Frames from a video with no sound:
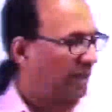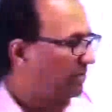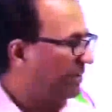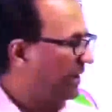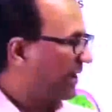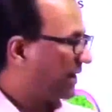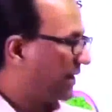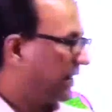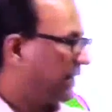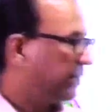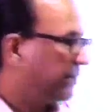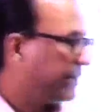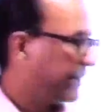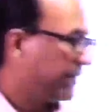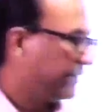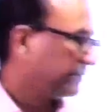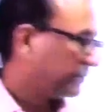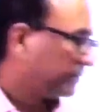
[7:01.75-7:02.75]
male it will
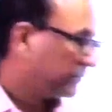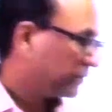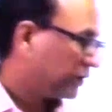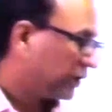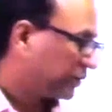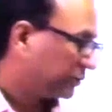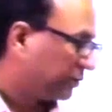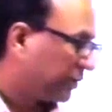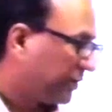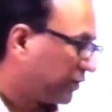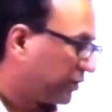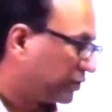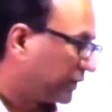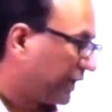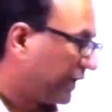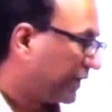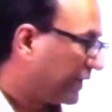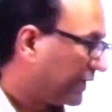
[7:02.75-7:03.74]
be the
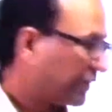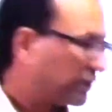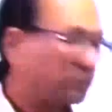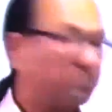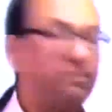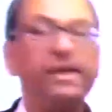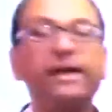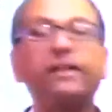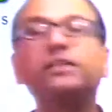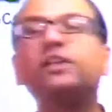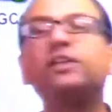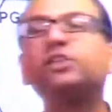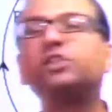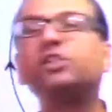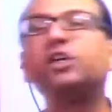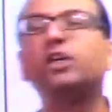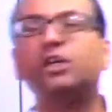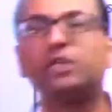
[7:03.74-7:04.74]
spermatocyte. Let us make
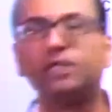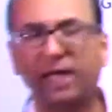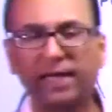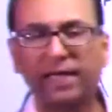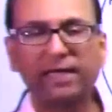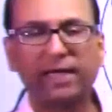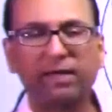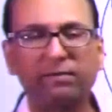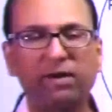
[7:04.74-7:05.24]
this diagram